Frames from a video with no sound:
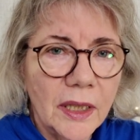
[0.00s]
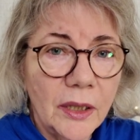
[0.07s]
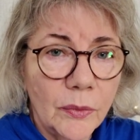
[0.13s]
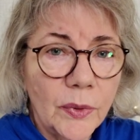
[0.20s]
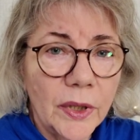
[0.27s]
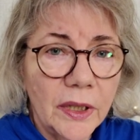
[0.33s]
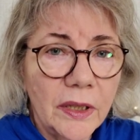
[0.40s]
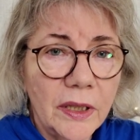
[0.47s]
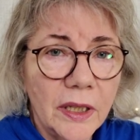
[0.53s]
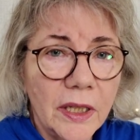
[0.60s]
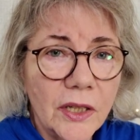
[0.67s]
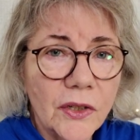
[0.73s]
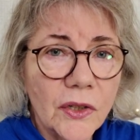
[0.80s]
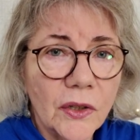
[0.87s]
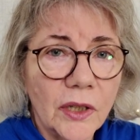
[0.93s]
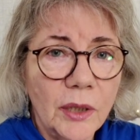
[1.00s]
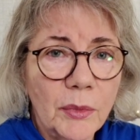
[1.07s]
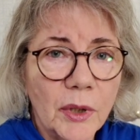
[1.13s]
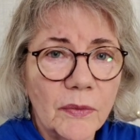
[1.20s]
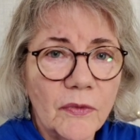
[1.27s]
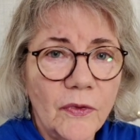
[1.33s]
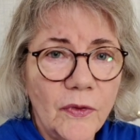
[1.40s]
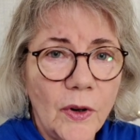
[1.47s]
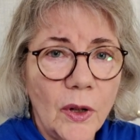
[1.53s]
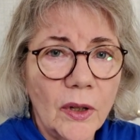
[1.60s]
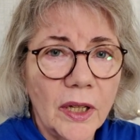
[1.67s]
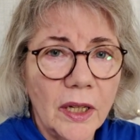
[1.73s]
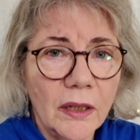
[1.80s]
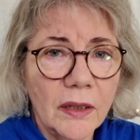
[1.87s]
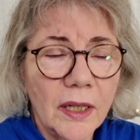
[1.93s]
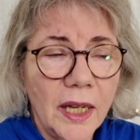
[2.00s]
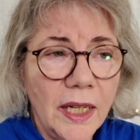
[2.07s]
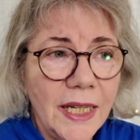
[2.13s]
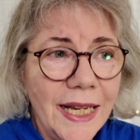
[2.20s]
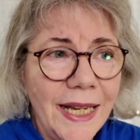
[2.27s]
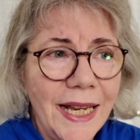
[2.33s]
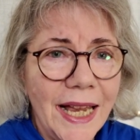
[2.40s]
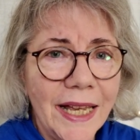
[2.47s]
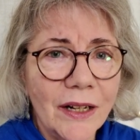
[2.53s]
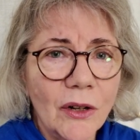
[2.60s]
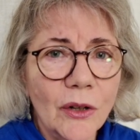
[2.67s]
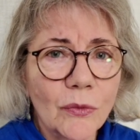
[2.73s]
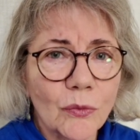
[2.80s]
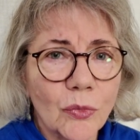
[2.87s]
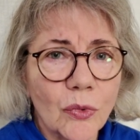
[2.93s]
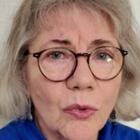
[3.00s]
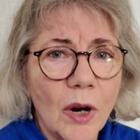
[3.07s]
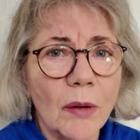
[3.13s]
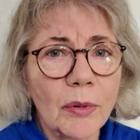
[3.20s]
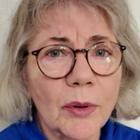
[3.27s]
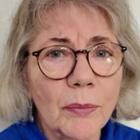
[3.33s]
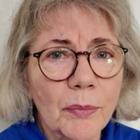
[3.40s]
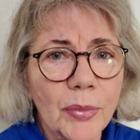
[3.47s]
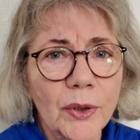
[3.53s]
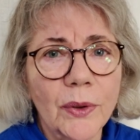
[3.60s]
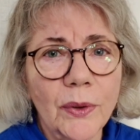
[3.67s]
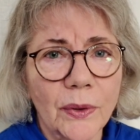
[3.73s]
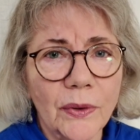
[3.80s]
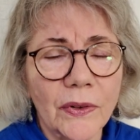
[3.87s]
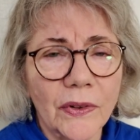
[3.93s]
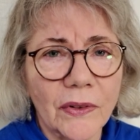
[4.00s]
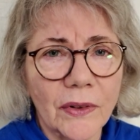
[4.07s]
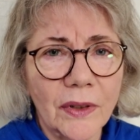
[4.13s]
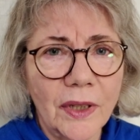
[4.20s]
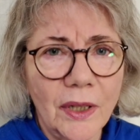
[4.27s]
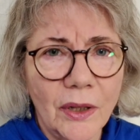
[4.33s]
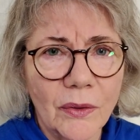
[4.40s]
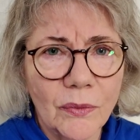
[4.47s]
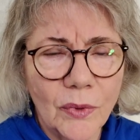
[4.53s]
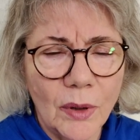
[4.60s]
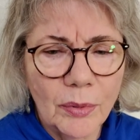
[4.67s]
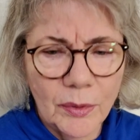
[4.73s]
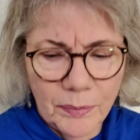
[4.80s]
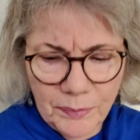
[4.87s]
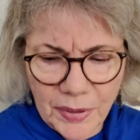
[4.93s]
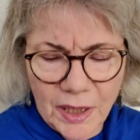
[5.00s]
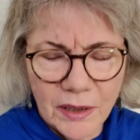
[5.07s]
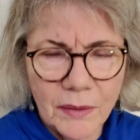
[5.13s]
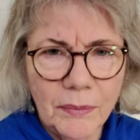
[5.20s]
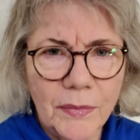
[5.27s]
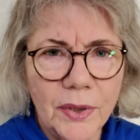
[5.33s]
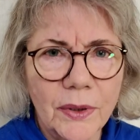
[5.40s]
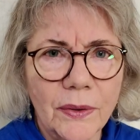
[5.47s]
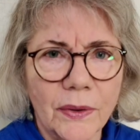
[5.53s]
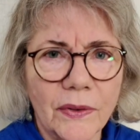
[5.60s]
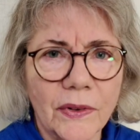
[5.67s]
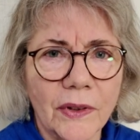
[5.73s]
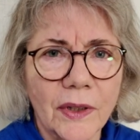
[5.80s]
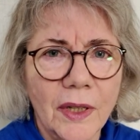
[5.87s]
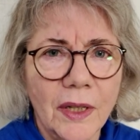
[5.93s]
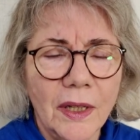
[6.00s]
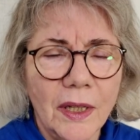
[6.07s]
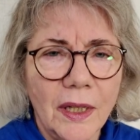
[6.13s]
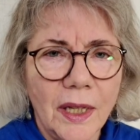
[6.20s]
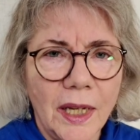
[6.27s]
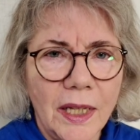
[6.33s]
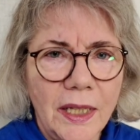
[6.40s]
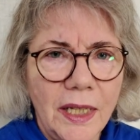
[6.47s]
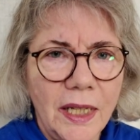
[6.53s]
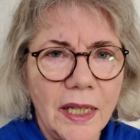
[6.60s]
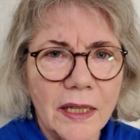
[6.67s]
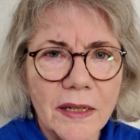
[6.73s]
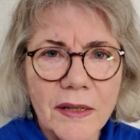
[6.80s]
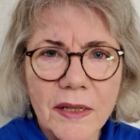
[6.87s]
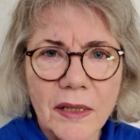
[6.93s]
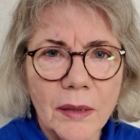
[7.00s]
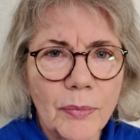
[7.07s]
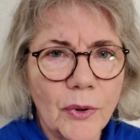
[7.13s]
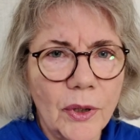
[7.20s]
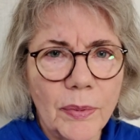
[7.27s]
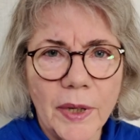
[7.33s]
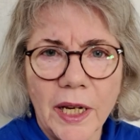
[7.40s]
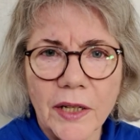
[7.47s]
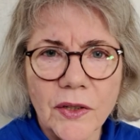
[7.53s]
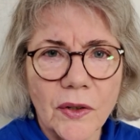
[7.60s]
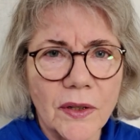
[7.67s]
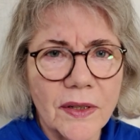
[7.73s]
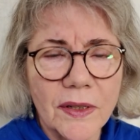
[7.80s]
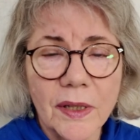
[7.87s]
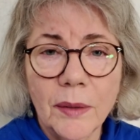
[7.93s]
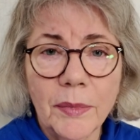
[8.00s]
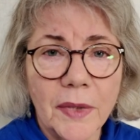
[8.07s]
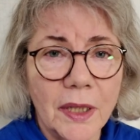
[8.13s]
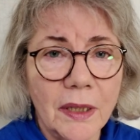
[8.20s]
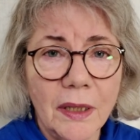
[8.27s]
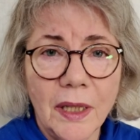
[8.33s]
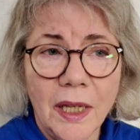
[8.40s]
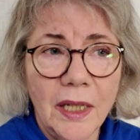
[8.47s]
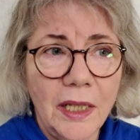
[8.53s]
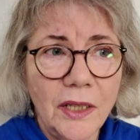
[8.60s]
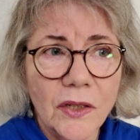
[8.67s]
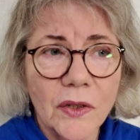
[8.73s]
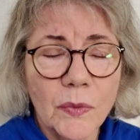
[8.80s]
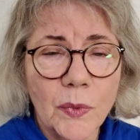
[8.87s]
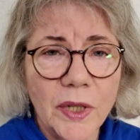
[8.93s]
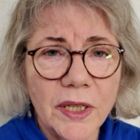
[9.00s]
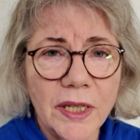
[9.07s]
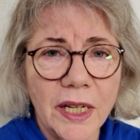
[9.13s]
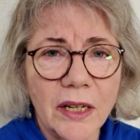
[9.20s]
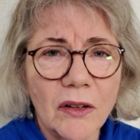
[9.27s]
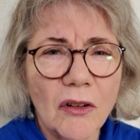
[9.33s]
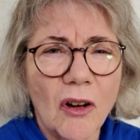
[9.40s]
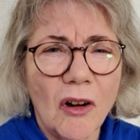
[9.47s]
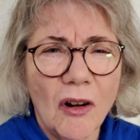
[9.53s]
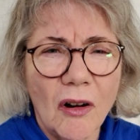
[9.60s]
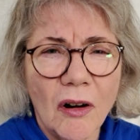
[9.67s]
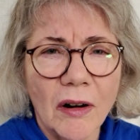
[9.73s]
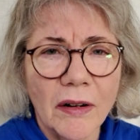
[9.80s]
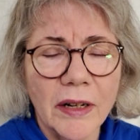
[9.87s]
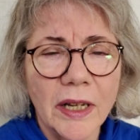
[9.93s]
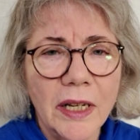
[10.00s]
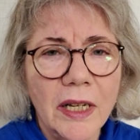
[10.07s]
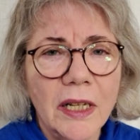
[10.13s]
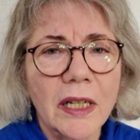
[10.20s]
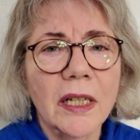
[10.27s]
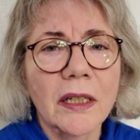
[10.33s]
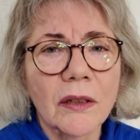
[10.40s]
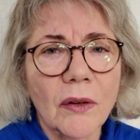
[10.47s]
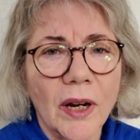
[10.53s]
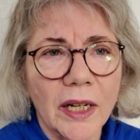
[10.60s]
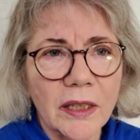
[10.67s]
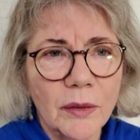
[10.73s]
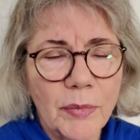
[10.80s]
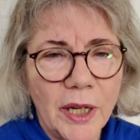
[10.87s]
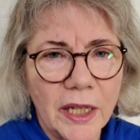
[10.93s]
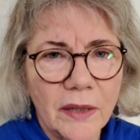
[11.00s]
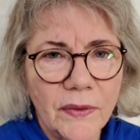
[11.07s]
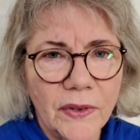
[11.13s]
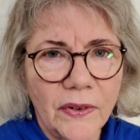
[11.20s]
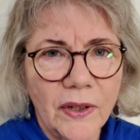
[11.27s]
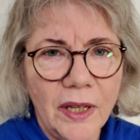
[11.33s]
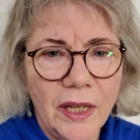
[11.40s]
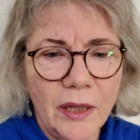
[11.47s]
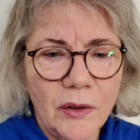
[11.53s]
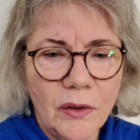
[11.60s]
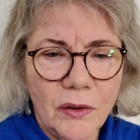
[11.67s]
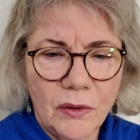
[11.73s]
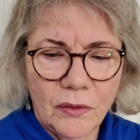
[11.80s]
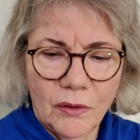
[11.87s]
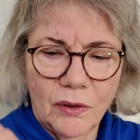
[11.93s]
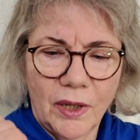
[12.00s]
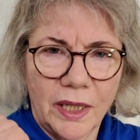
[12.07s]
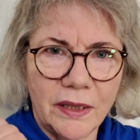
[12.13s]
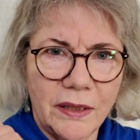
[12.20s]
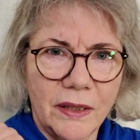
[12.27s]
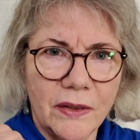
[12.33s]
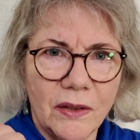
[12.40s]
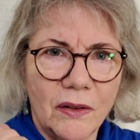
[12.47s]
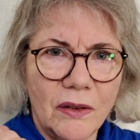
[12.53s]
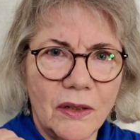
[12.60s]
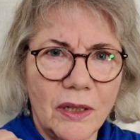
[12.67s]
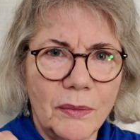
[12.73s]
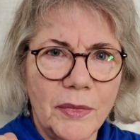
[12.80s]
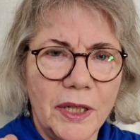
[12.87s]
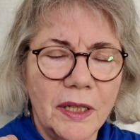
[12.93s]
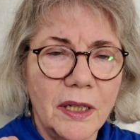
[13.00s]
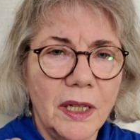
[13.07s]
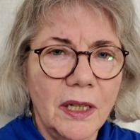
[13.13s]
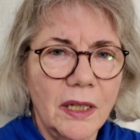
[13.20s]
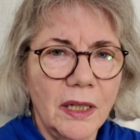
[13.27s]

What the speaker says: It really did. It shook him up, falling, and he had on rubber boots, rubber bottom boots. And he hit a slippery patch on something, and he just went down hard and cracked the back of his head, cracked his arm, and